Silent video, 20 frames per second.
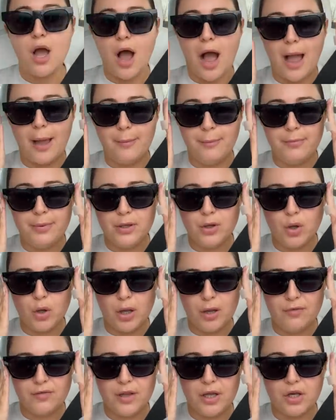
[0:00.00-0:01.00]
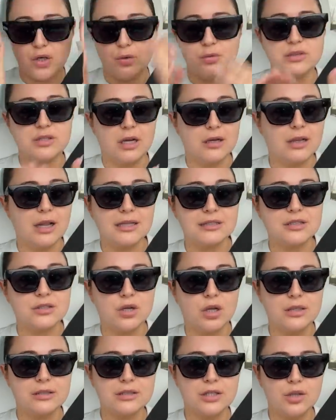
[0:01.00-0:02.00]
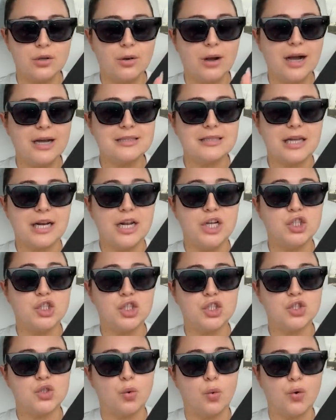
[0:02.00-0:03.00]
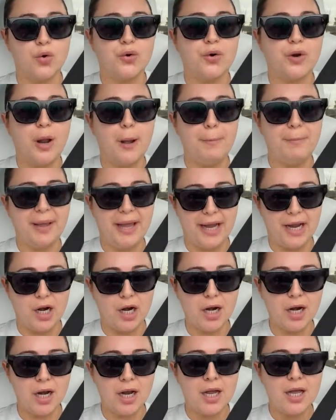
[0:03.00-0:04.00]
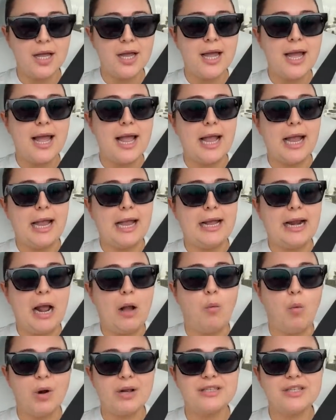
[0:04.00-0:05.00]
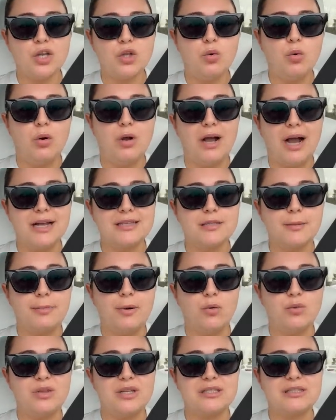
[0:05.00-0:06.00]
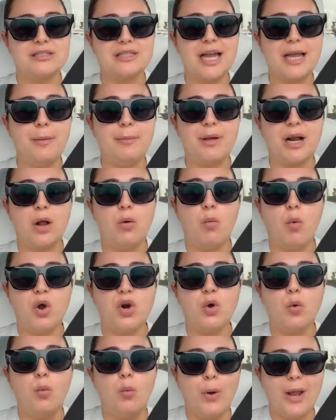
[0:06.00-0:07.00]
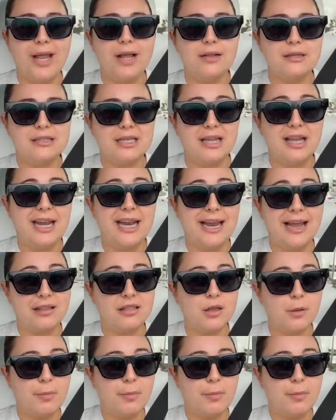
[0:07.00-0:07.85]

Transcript: I've been looking for like new sunglasses, honestly, you guys, and I just ordered a pair and I want to tell you guys about this site, but I want to wait until I get the